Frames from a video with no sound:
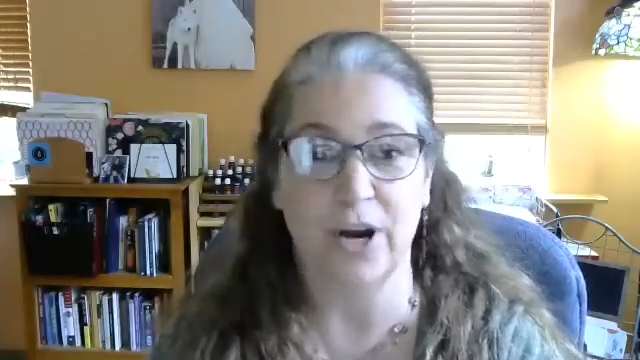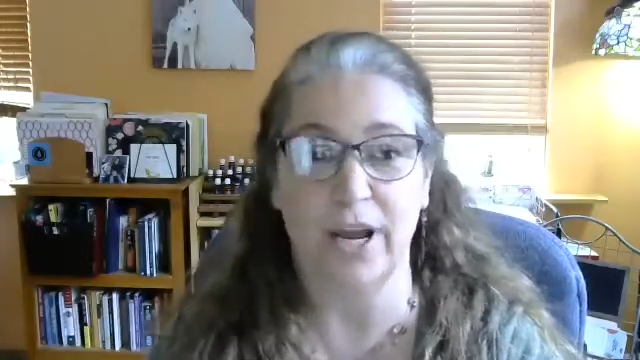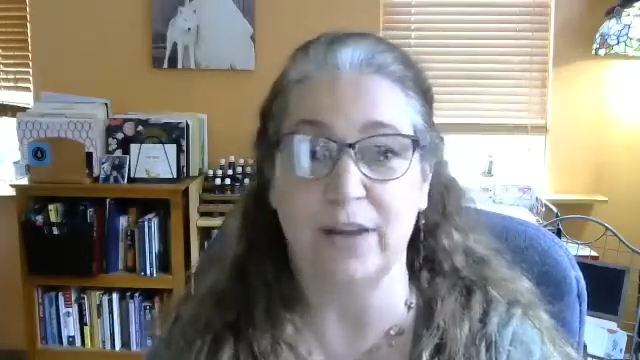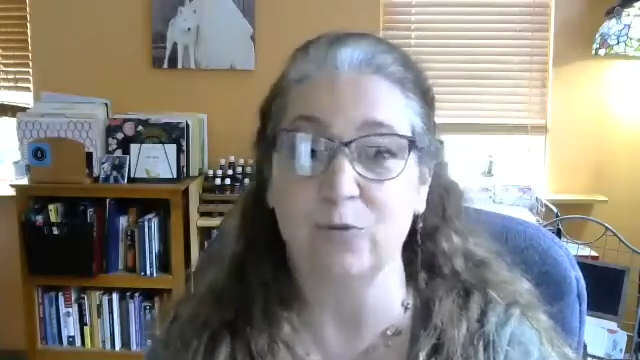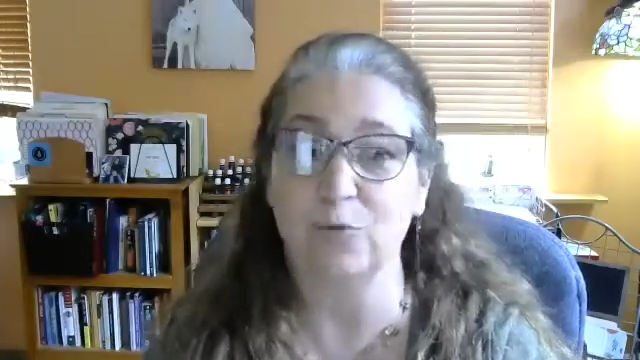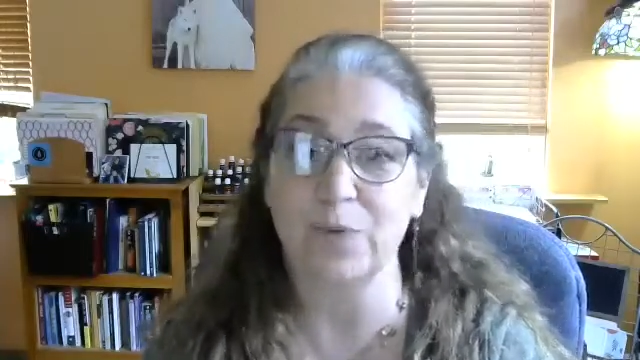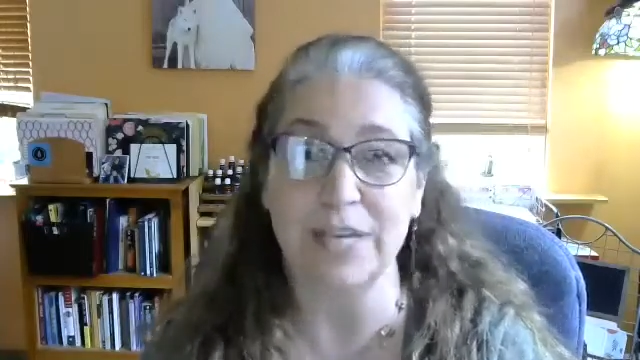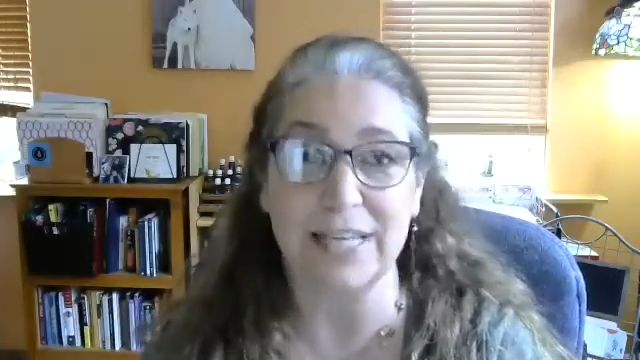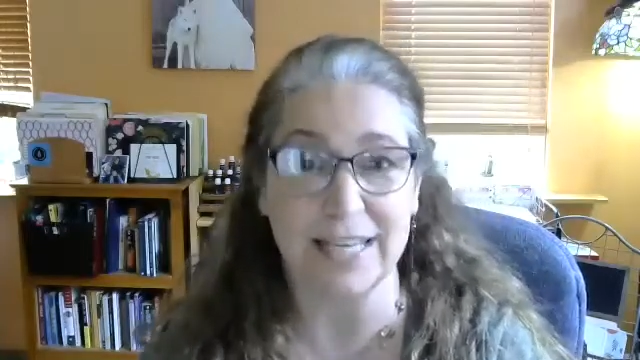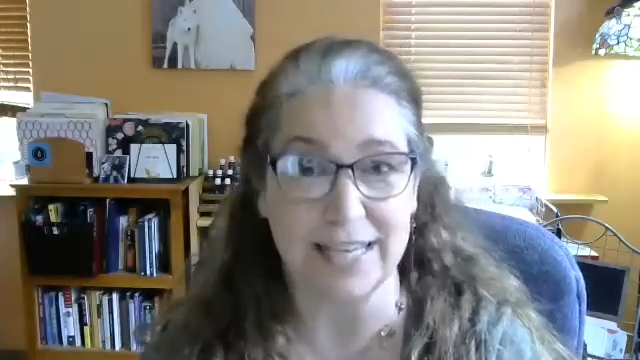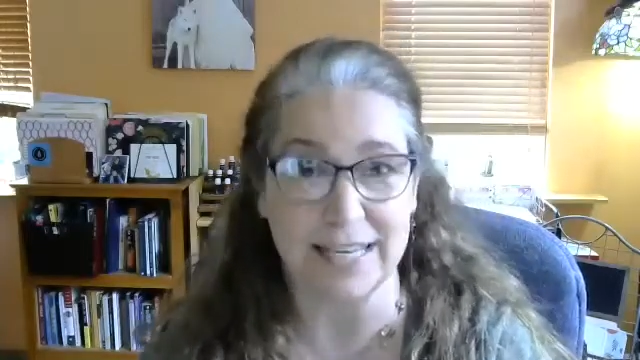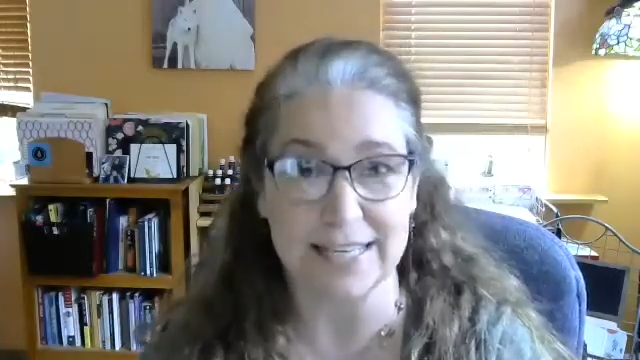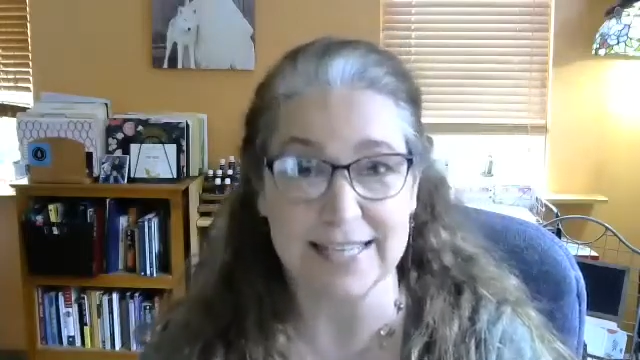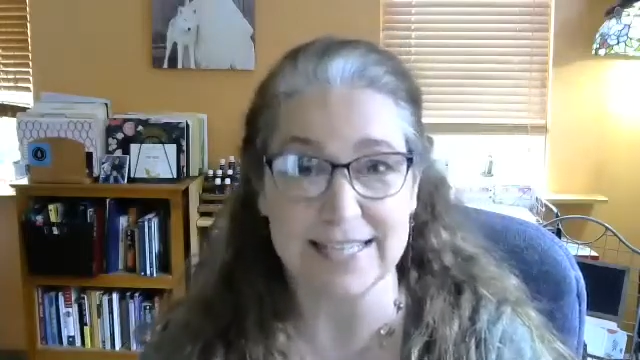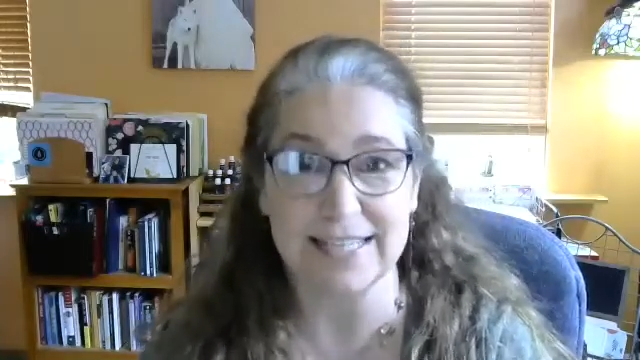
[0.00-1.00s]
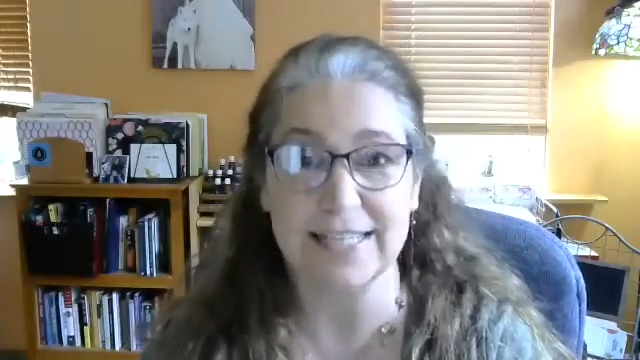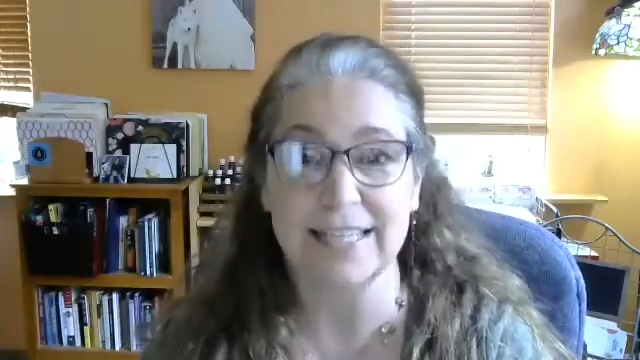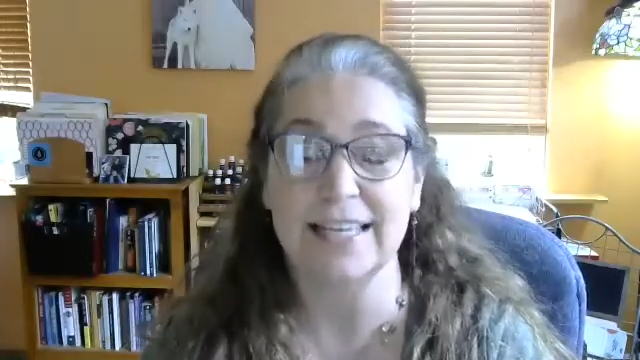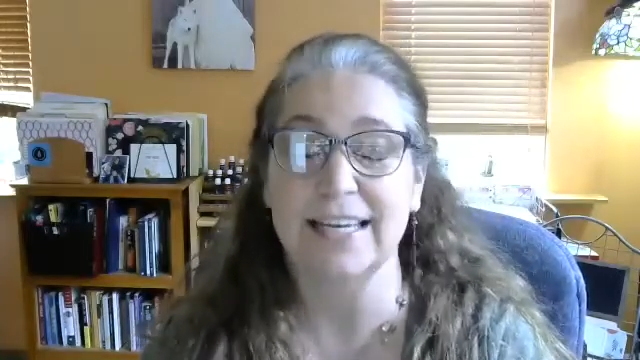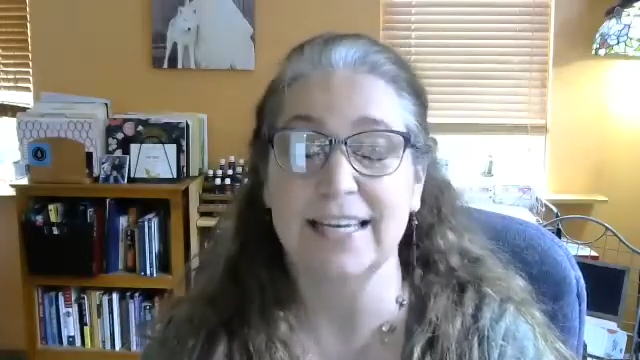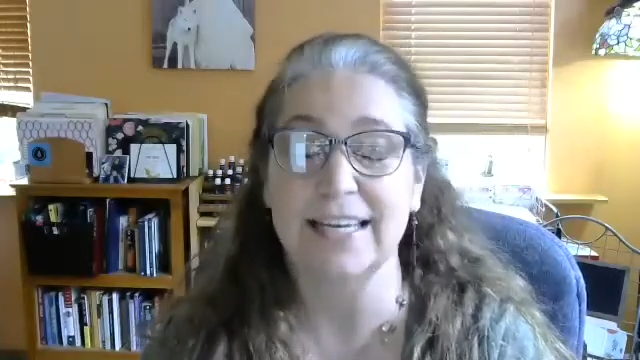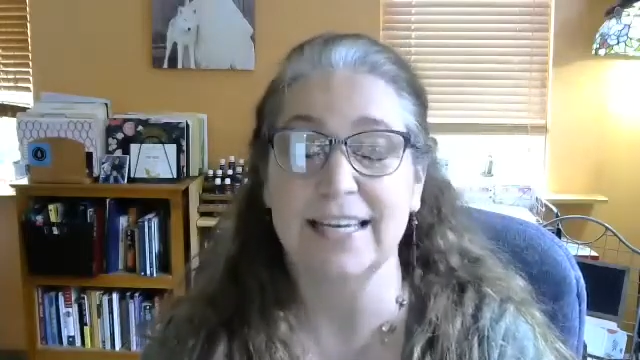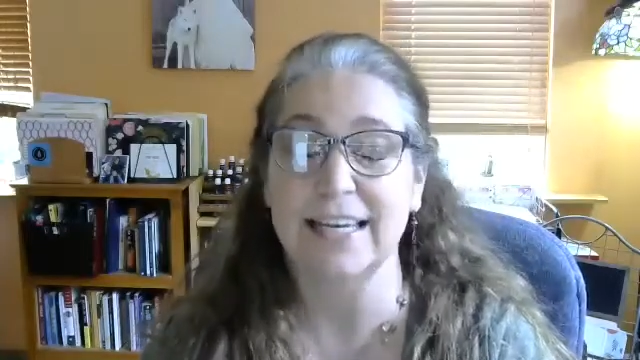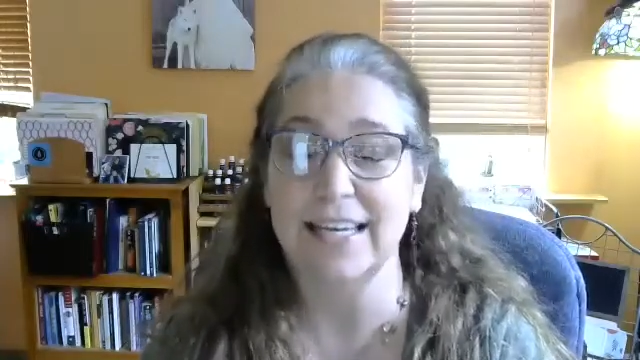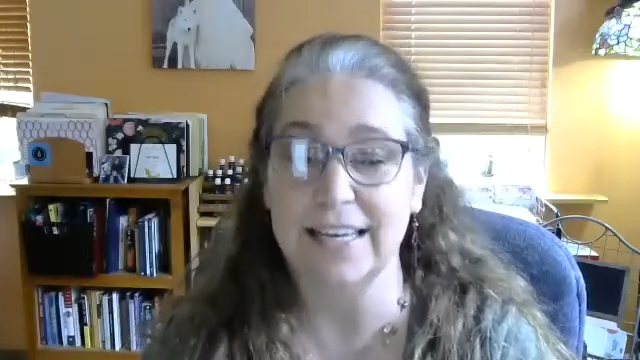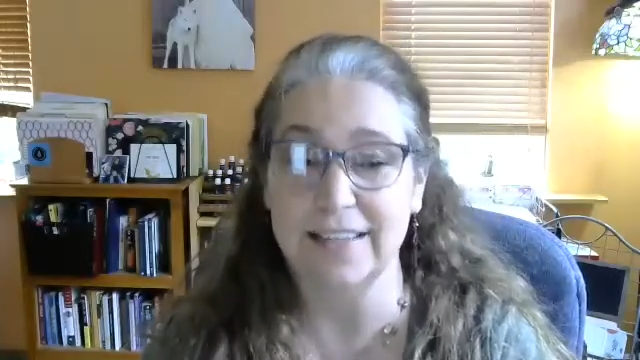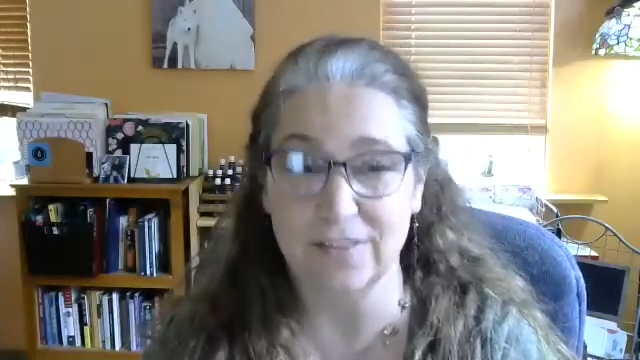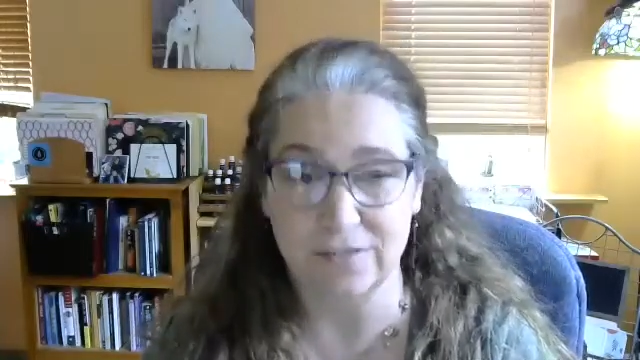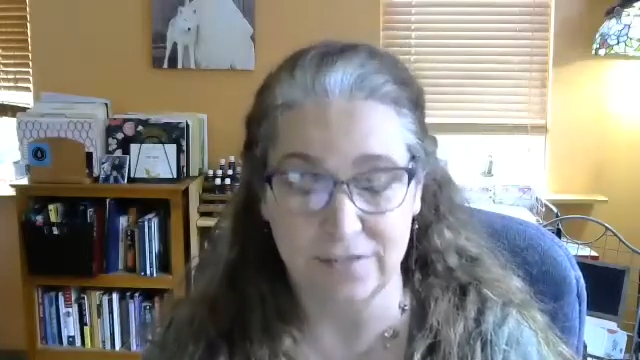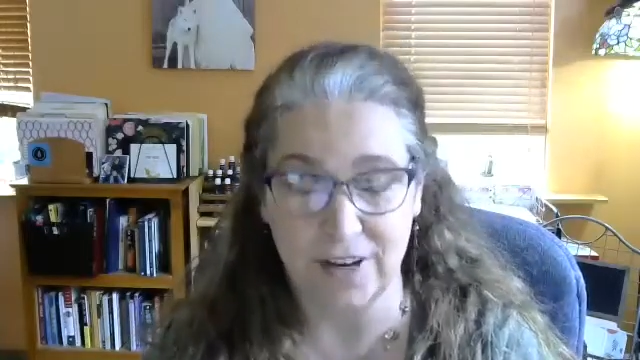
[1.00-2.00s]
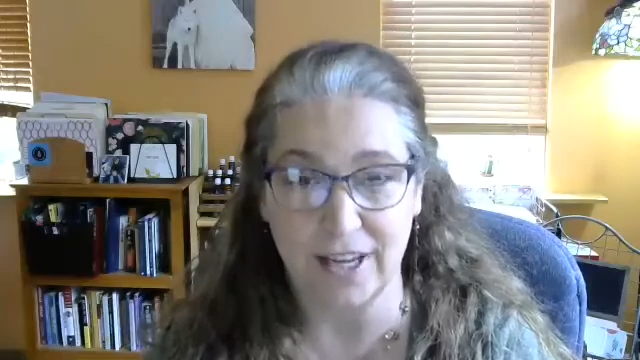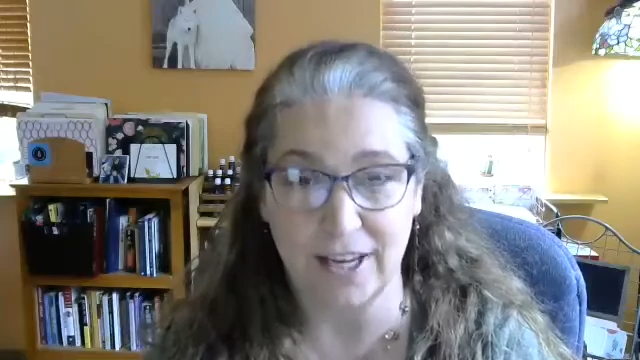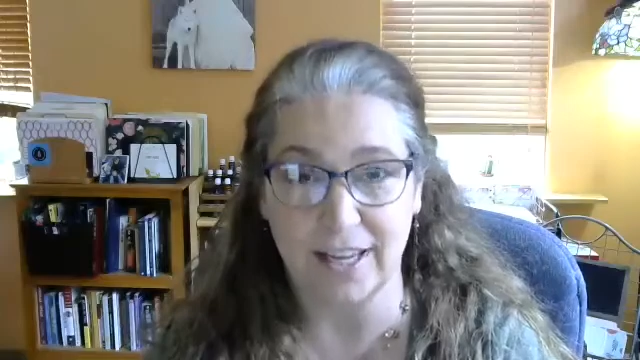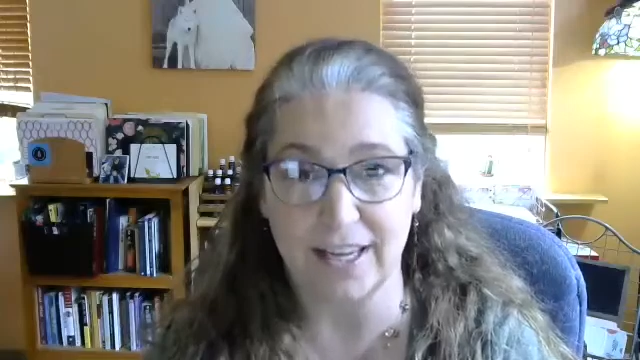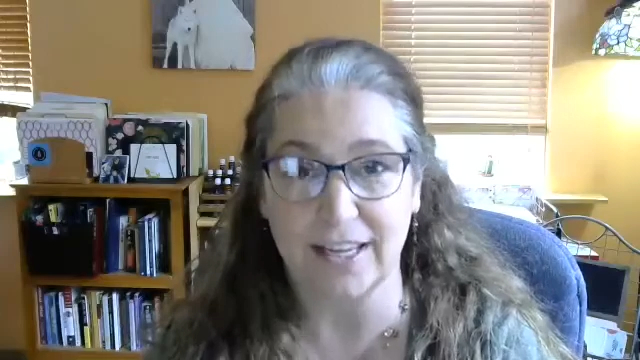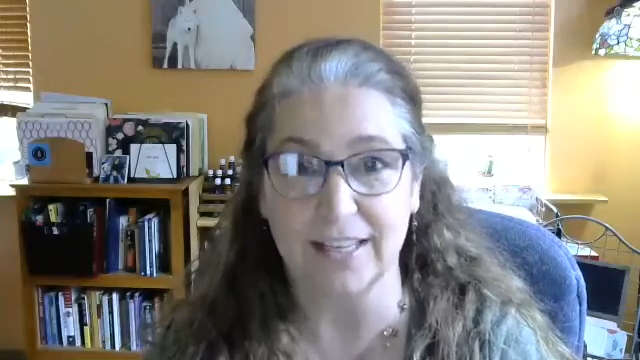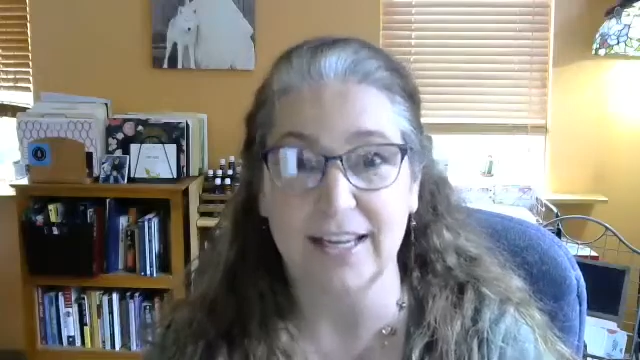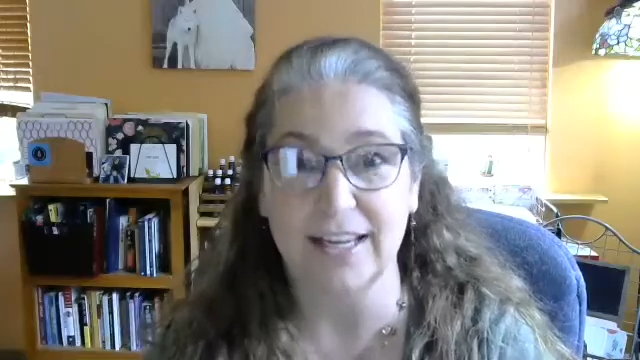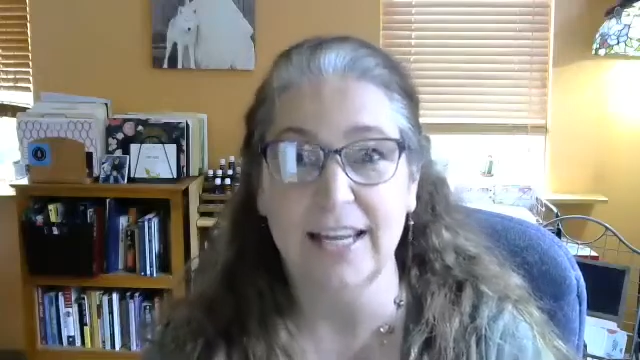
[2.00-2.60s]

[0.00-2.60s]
and read it. It's fine.